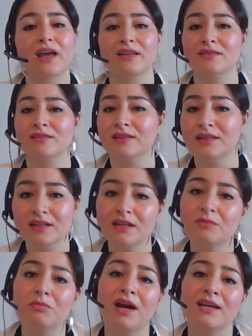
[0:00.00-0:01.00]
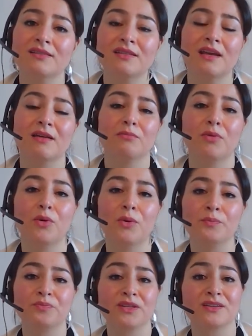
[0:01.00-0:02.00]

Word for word: and leading by example